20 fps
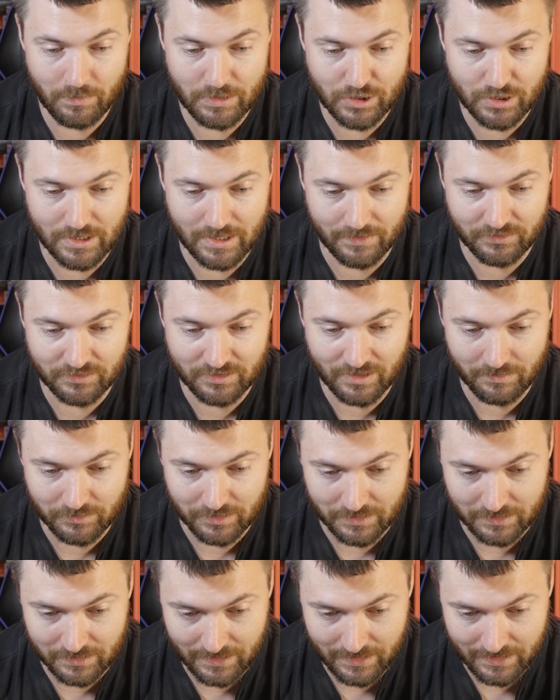We should have
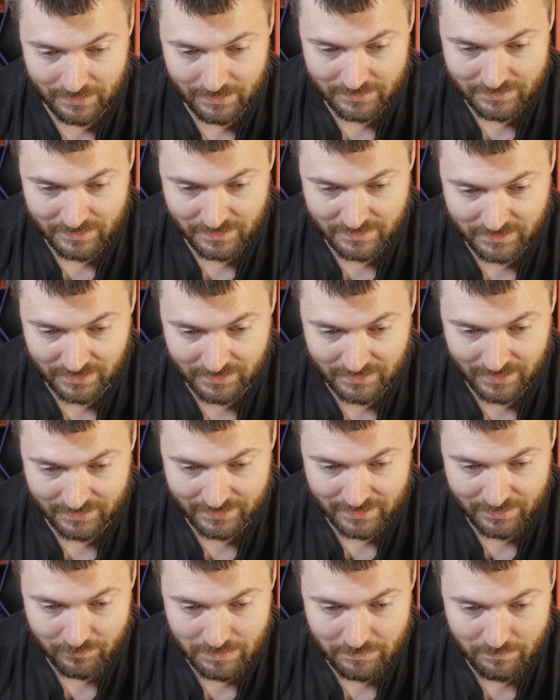something. And as I say that, I
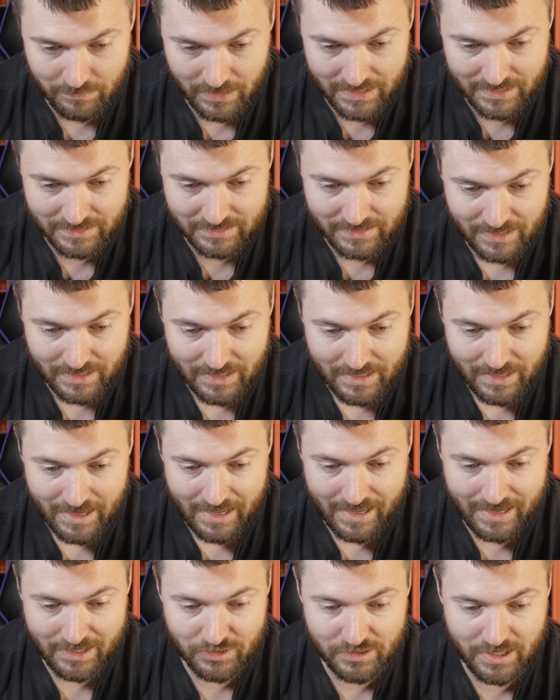think we might
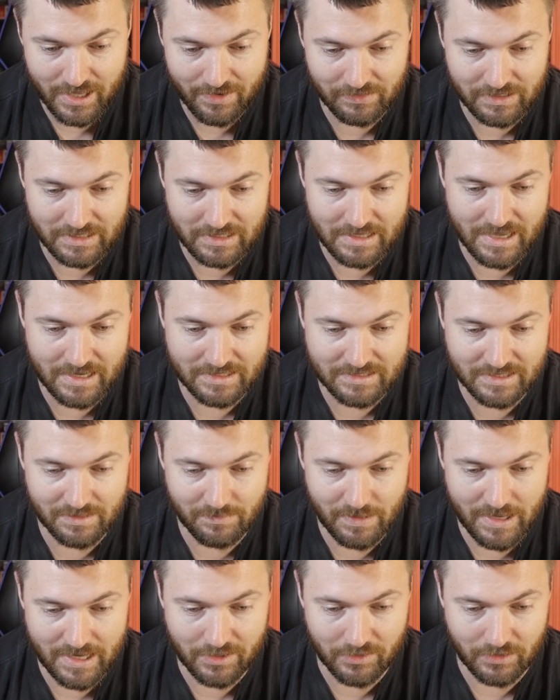actually have an EX at
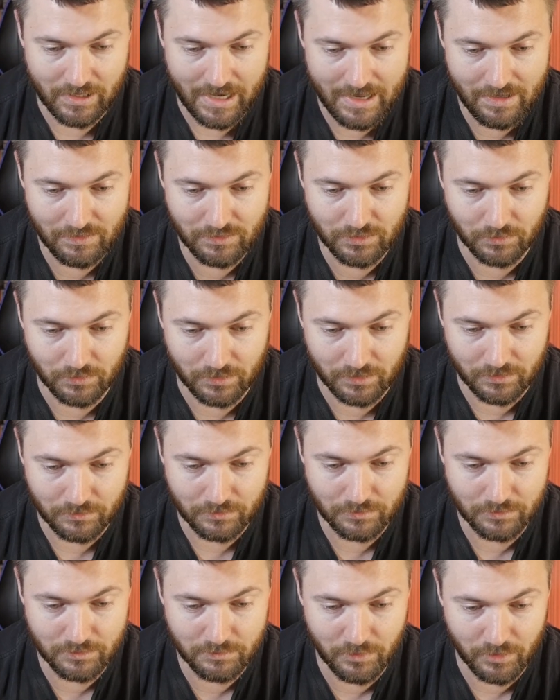the back here. Handor.
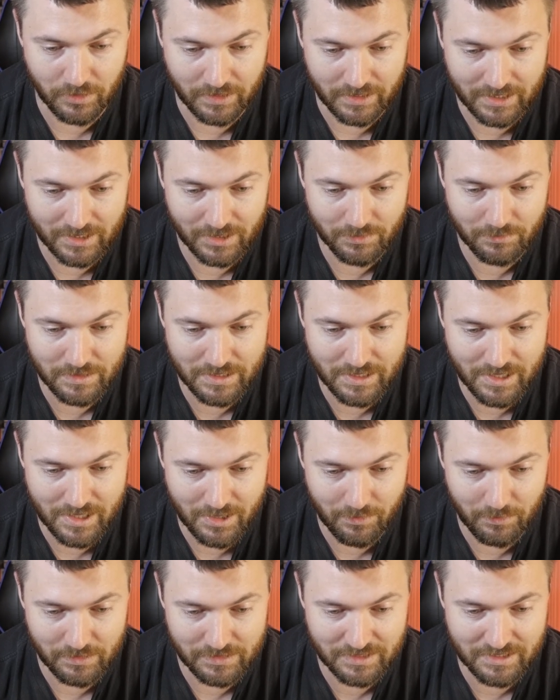Oh boy, here we
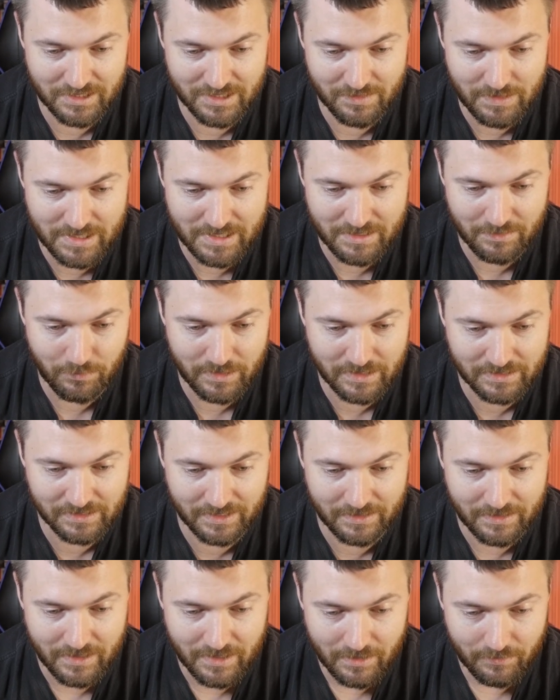go. What is it going to be?
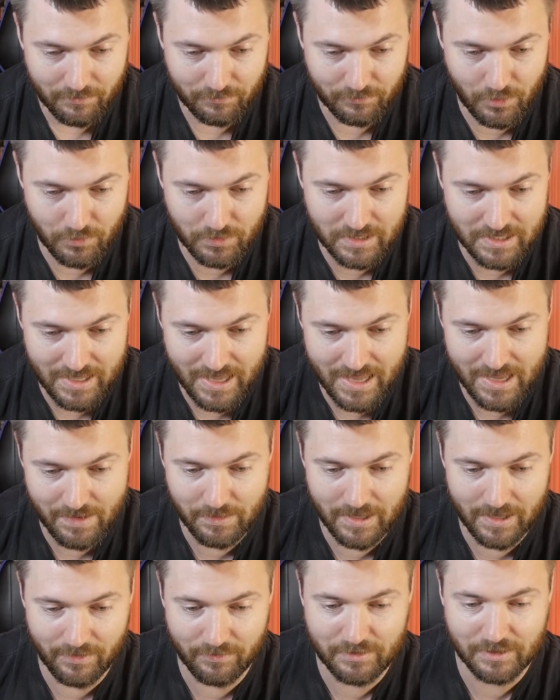Wiglett, Froakie, and
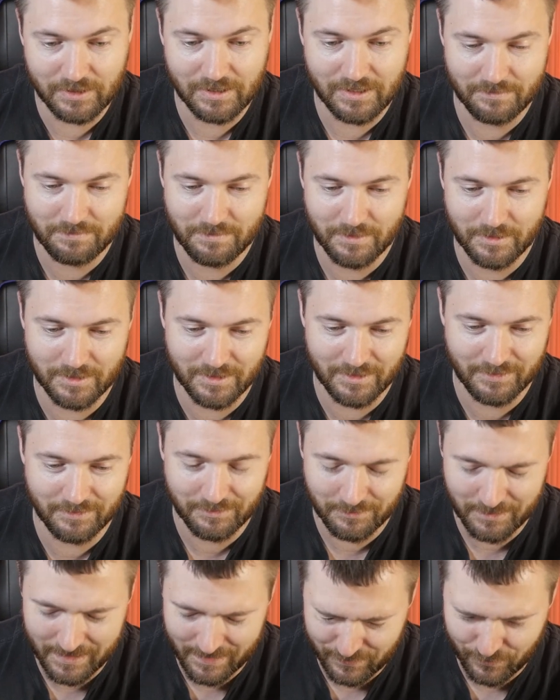we have Glimmora.
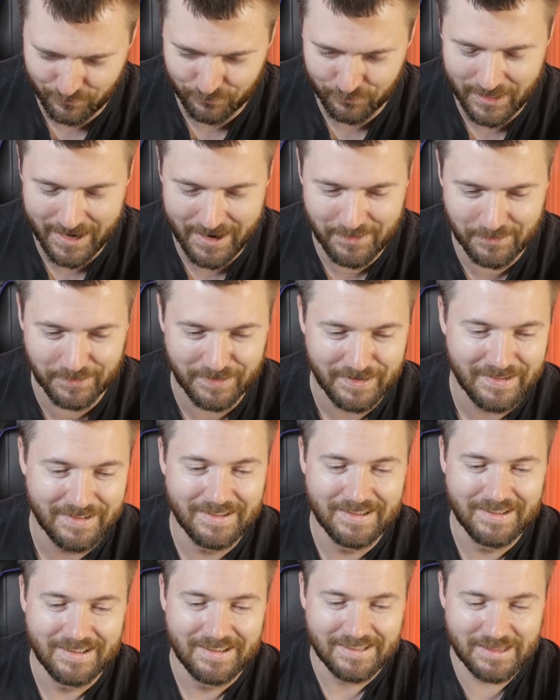We have the flower.
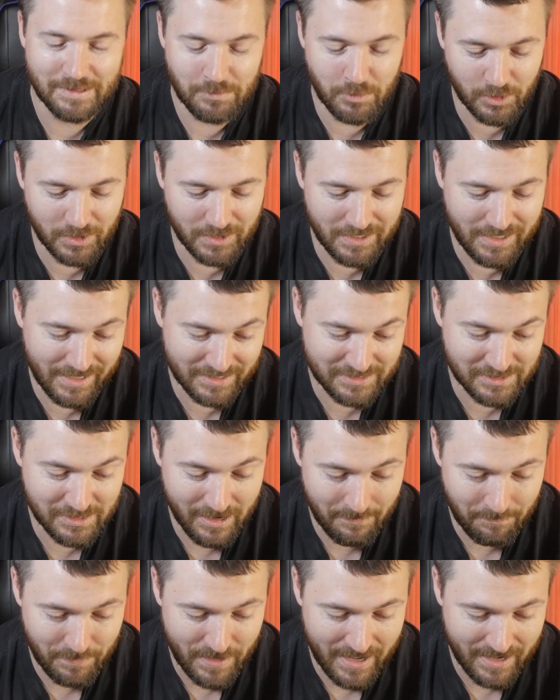Glimmora EX,
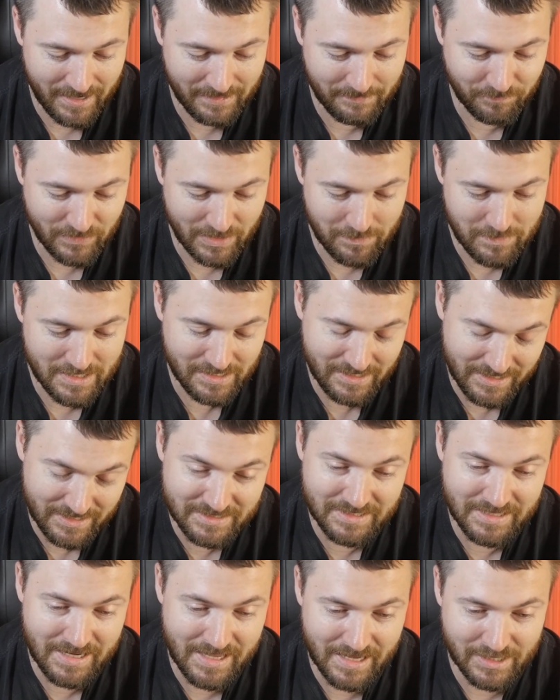not bad. I mean, it
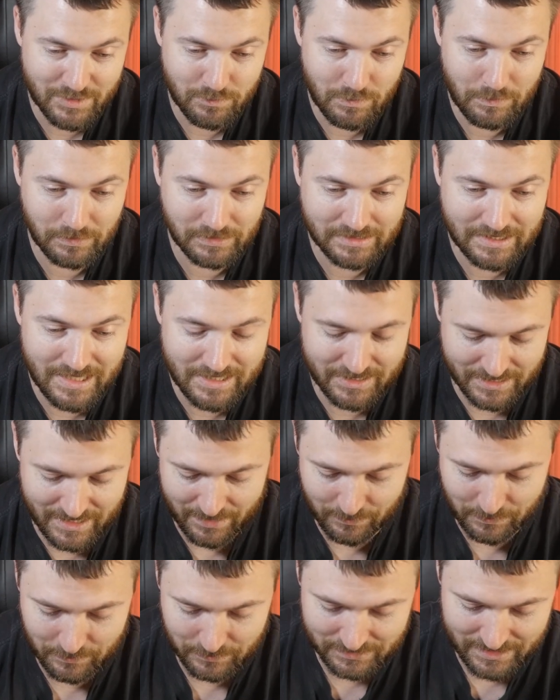is an EX. We will take
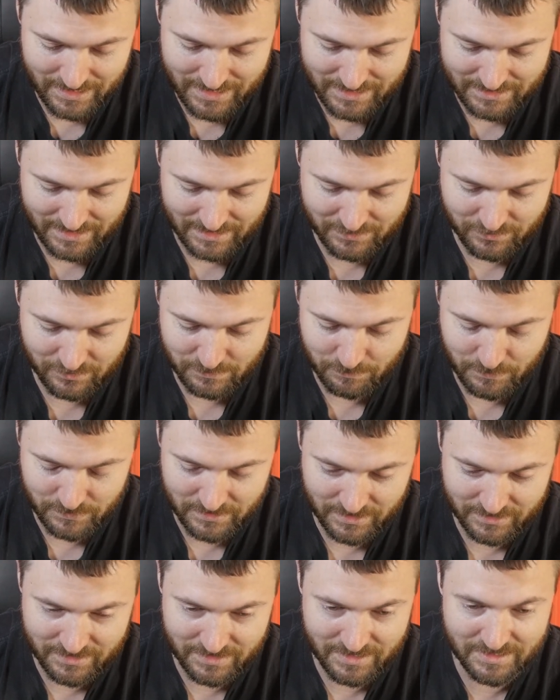that. We will take that. So let's put
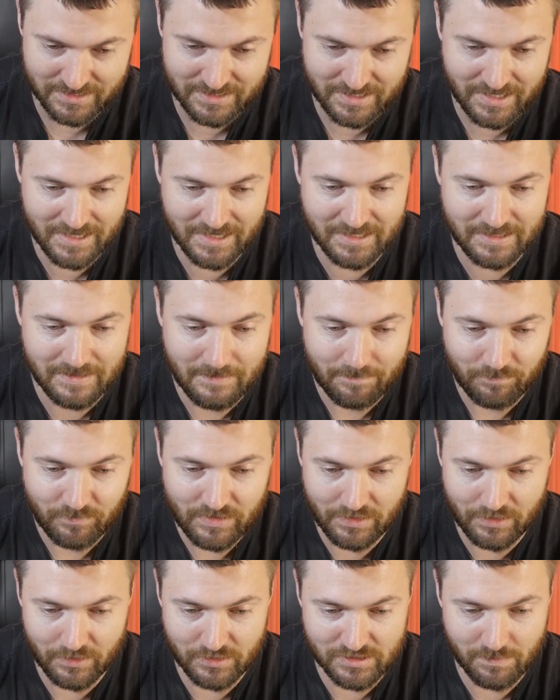that to the side.
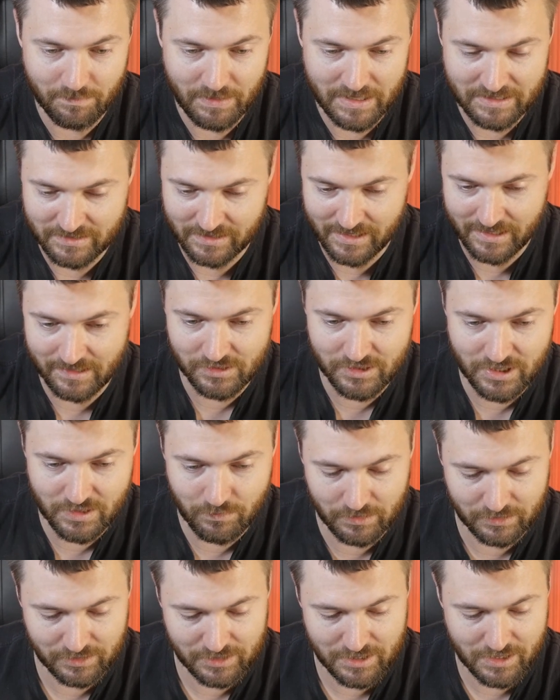And there's the basic energy
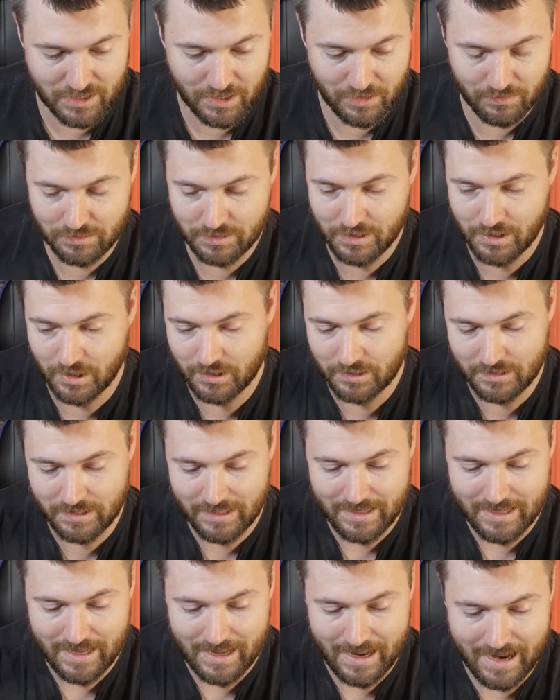with the code card
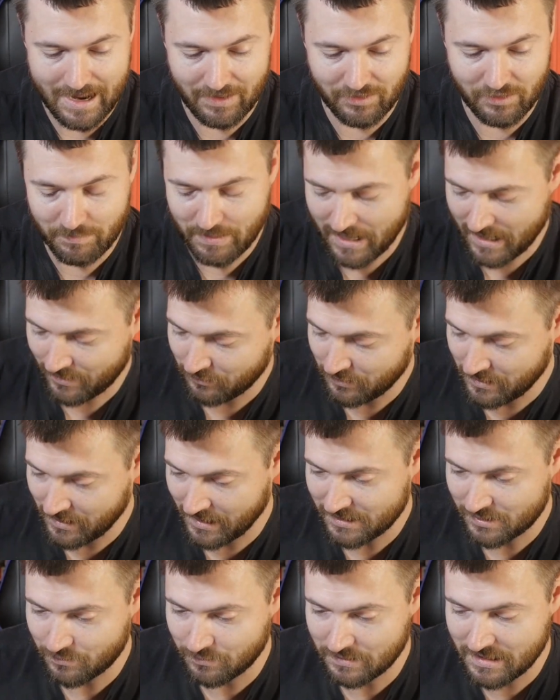at the back for you
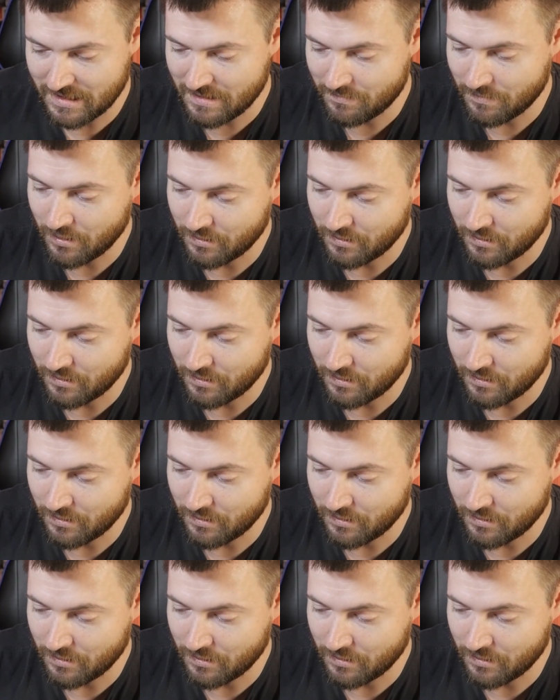guys to redeem.